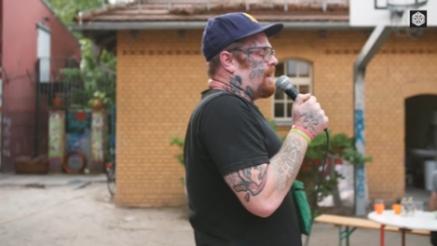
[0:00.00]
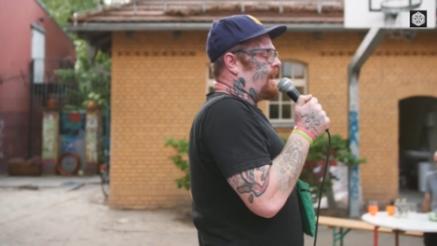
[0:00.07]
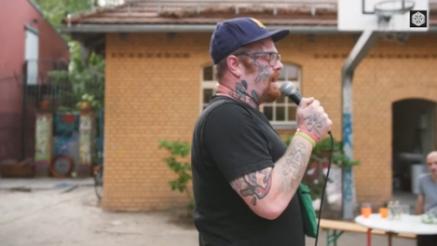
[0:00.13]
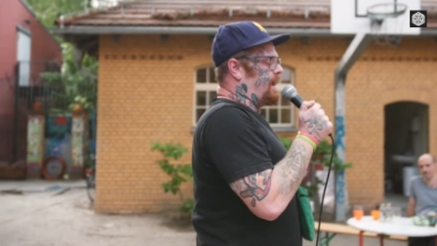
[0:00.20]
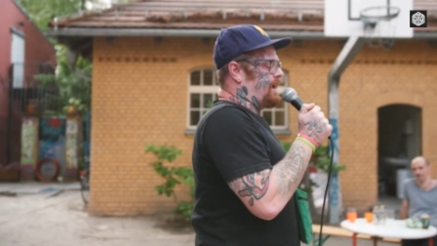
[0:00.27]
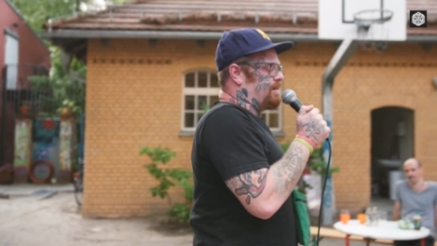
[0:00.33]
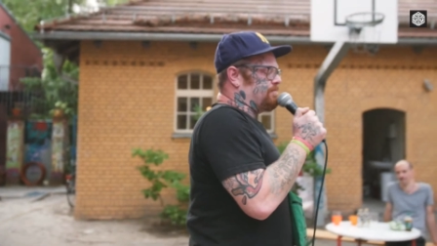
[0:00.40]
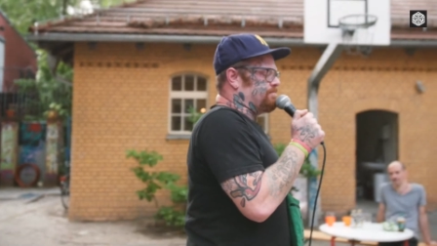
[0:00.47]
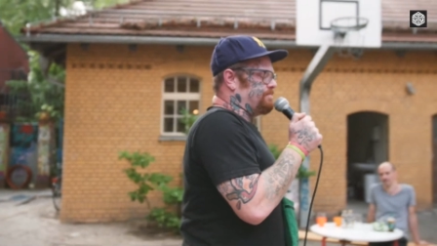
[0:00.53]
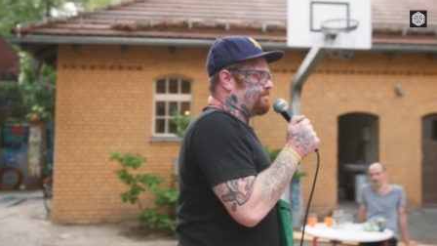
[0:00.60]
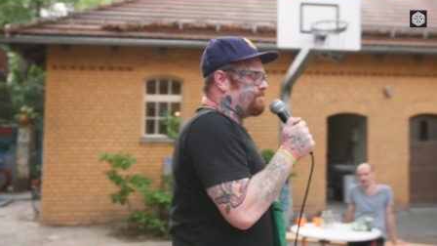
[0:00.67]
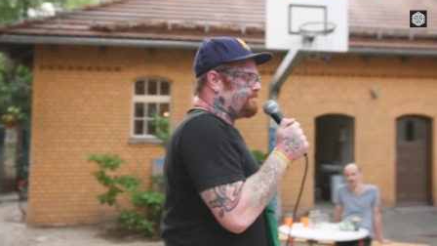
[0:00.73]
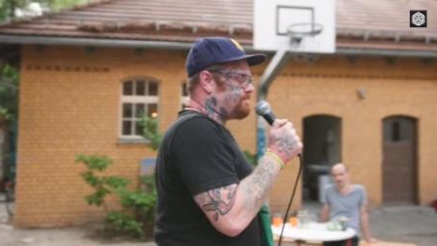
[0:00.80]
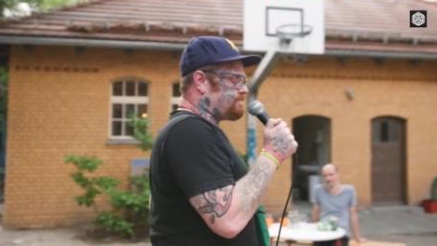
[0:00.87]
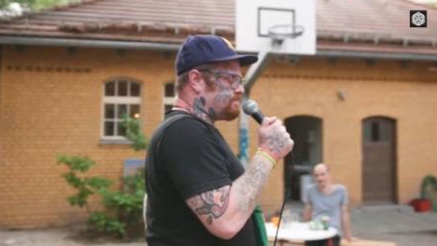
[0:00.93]
Um,
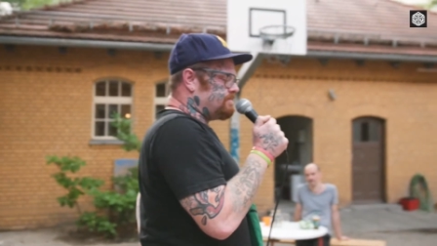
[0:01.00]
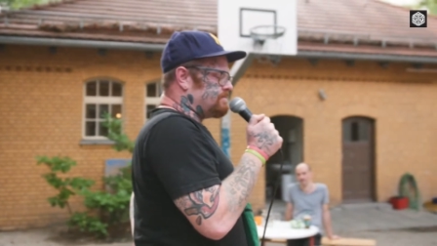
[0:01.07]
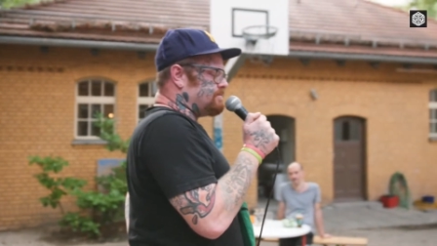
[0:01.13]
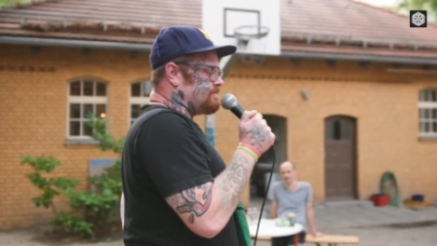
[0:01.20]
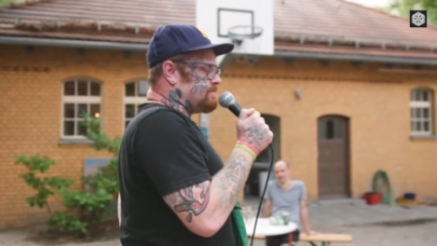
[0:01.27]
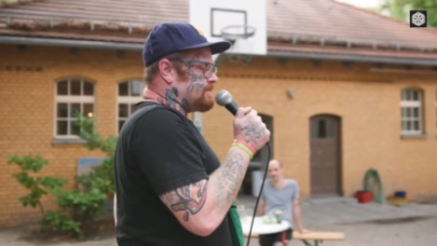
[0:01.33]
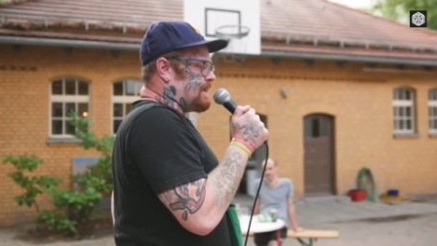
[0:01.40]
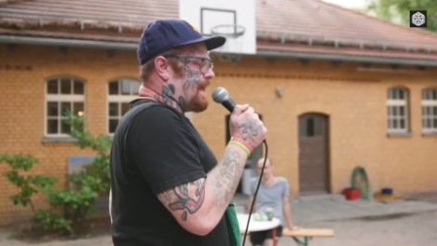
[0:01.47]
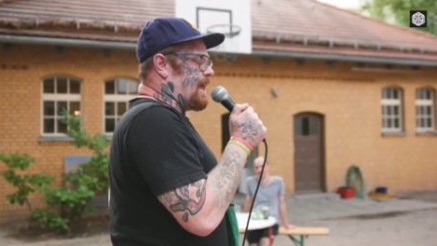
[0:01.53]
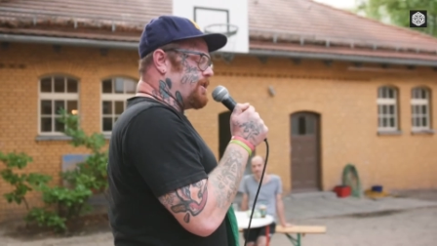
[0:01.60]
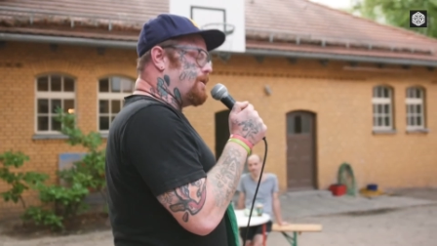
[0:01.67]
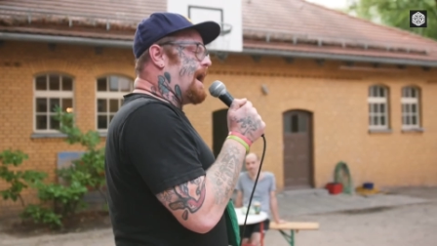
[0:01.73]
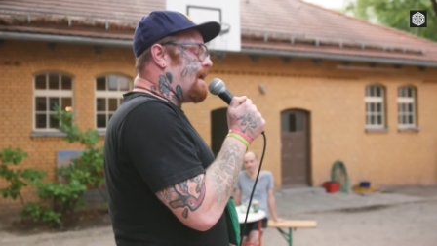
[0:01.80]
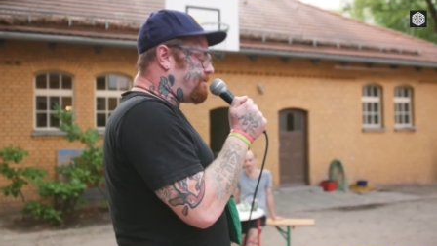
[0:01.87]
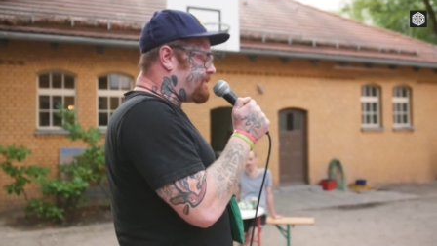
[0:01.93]
and
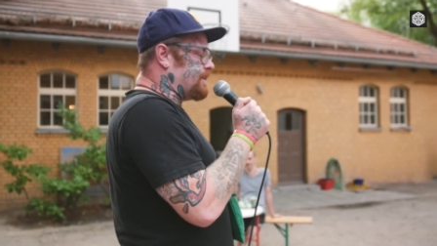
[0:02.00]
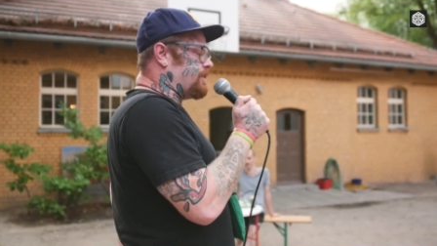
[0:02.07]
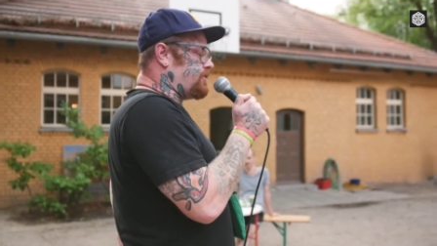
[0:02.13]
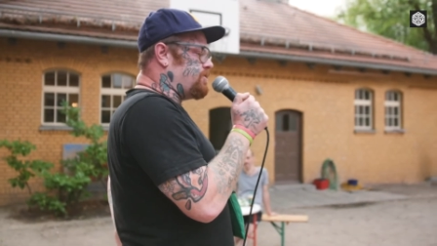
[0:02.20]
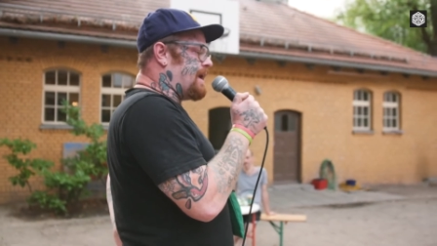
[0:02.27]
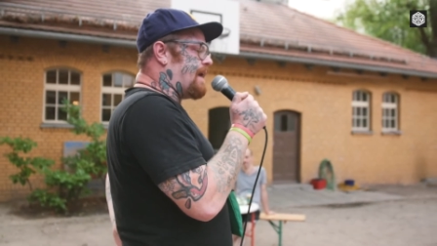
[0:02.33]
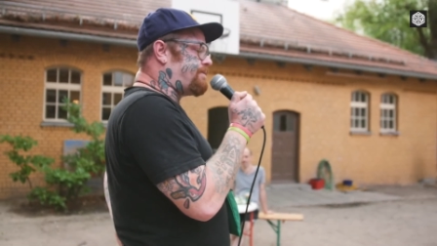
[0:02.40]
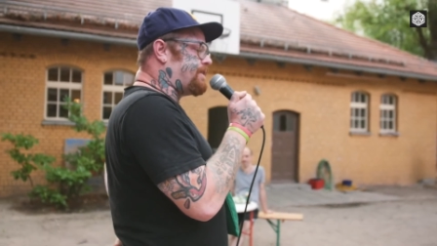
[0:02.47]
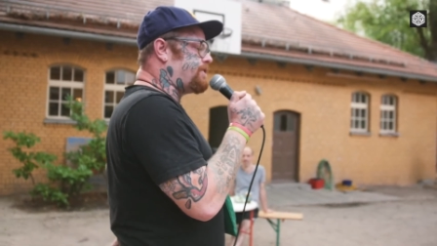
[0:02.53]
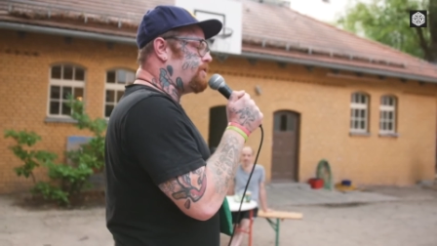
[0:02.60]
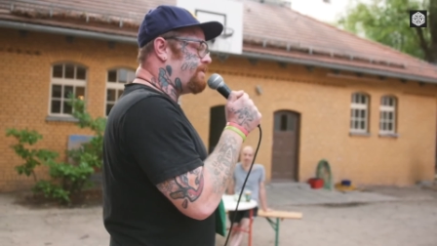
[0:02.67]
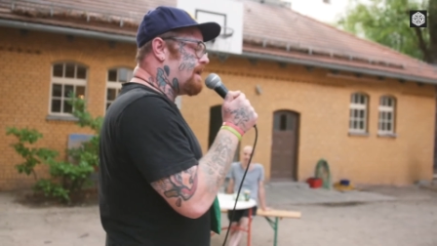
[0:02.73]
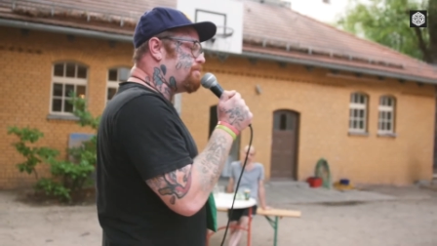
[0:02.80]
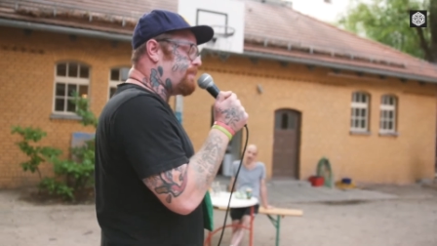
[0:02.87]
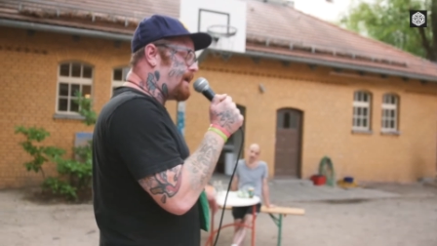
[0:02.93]
you have to you have to do
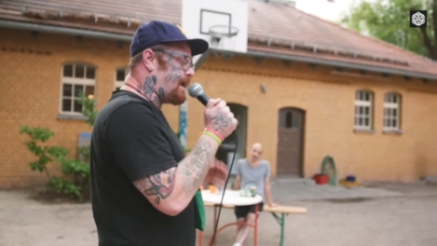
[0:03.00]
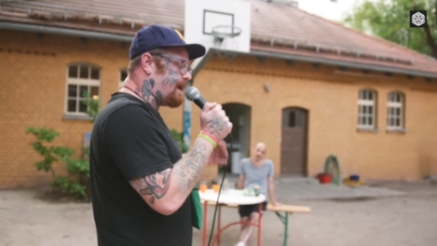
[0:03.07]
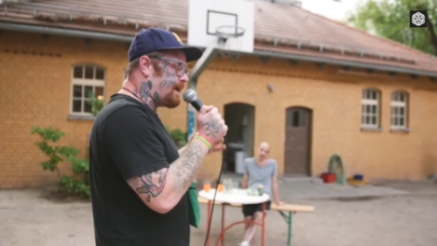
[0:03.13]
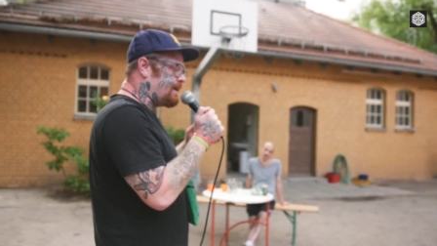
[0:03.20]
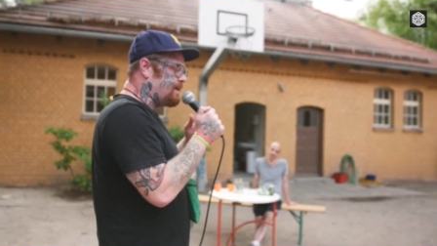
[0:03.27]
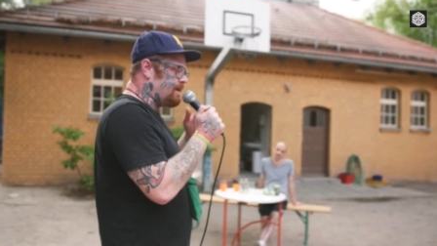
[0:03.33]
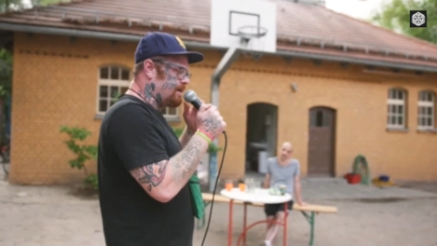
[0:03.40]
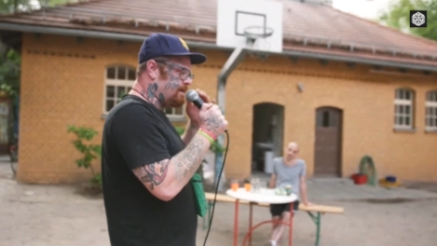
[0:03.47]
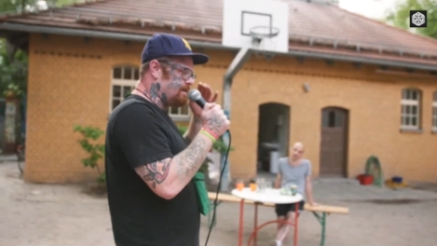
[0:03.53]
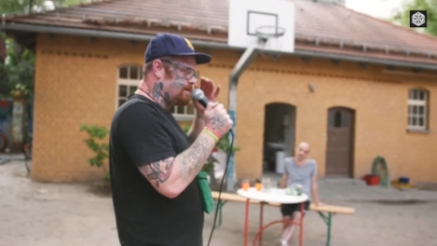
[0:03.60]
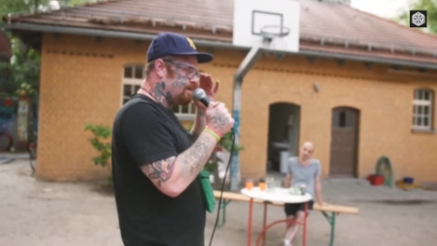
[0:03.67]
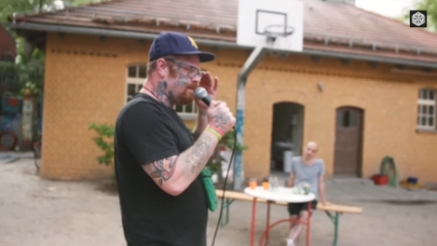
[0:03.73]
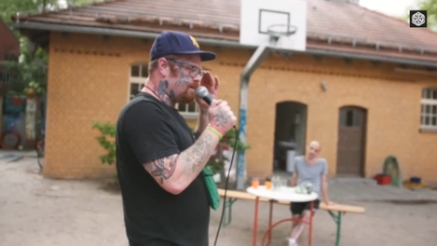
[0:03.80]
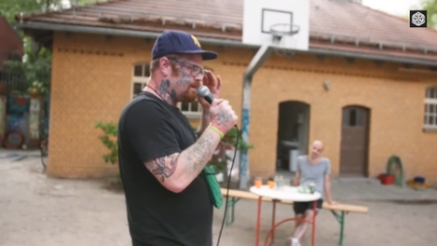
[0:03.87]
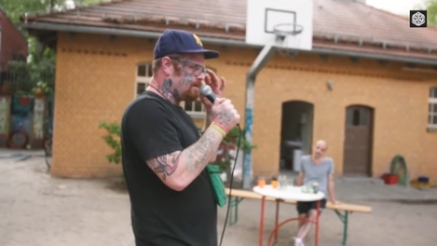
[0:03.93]
that by
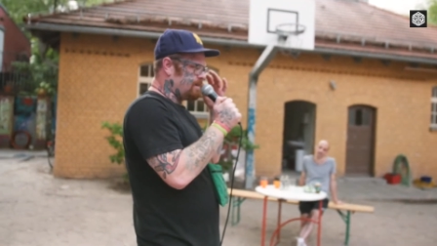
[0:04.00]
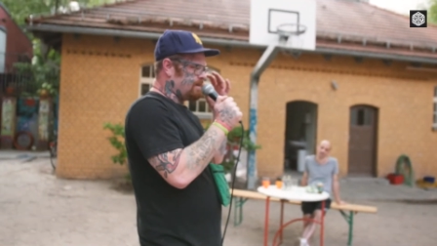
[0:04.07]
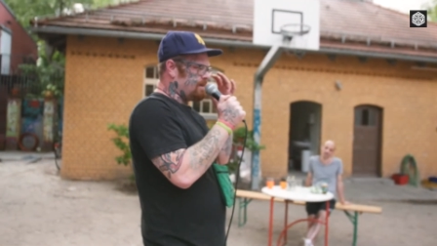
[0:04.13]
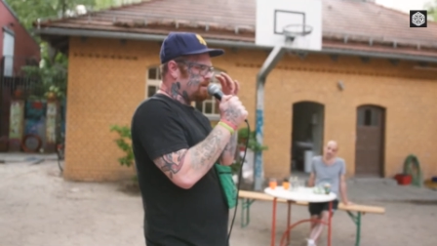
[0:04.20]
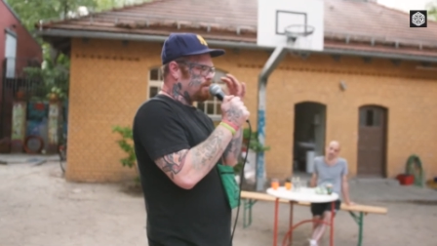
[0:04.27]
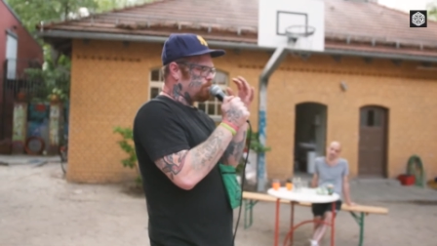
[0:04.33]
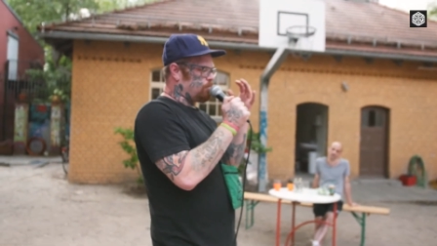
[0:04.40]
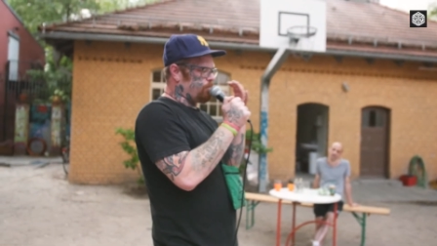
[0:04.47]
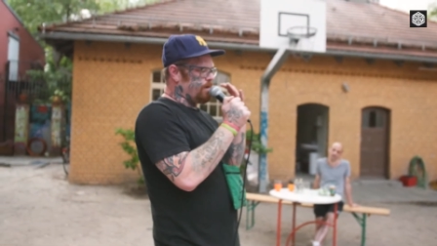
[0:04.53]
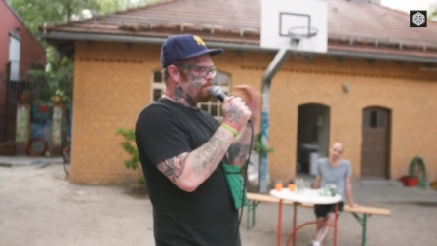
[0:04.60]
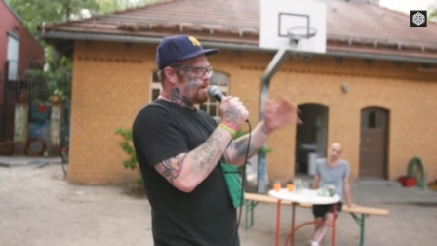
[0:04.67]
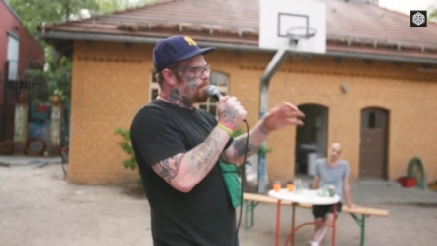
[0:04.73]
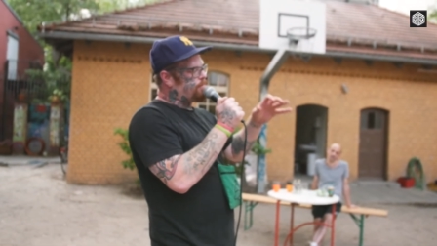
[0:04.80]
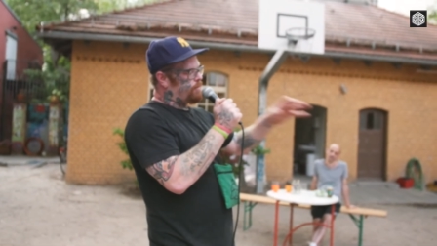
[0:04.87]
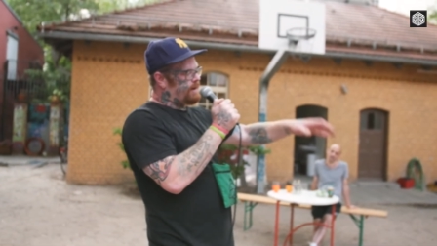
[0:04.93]

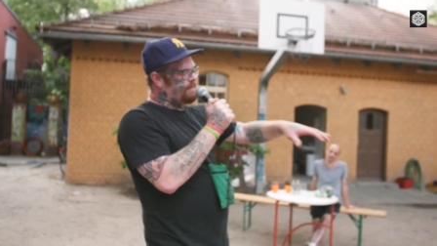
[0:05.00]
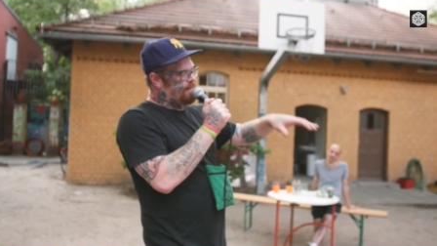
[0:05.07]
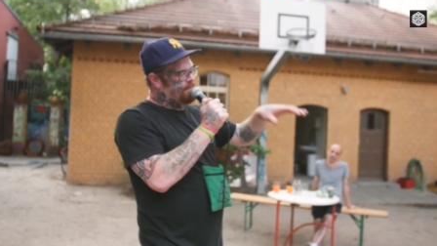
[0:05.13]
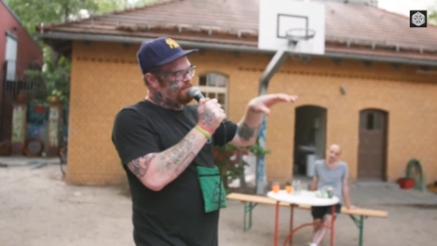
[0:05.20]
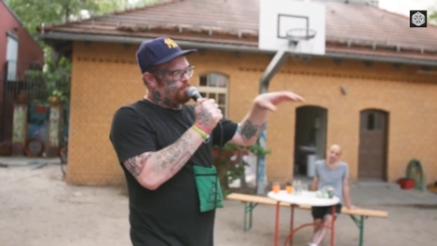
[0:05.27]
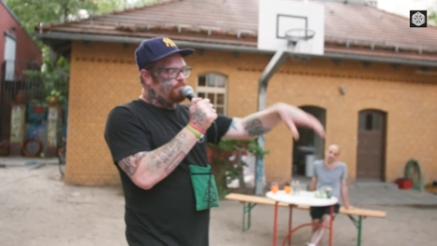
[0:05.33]
remembering that the